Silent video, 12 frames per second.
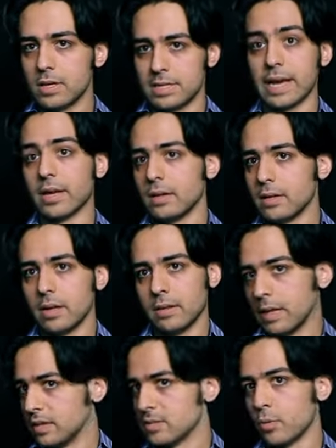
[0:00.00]
a second at,
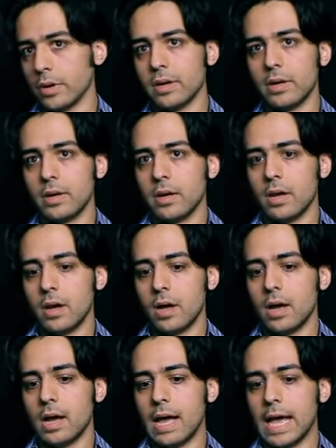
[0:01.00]
at this point.
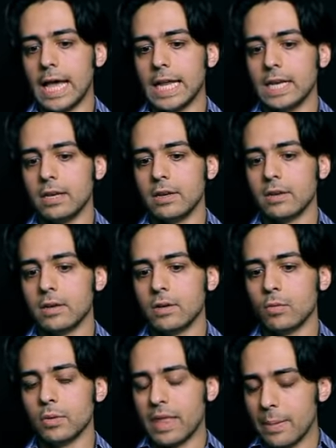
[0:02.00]
And
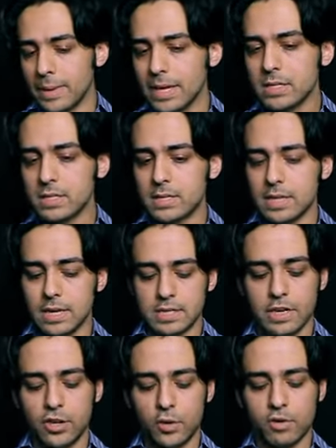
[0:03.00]
what that means is
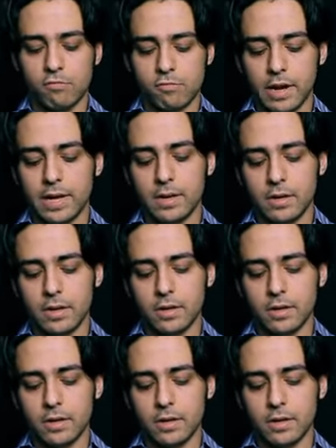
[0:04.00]
that you can write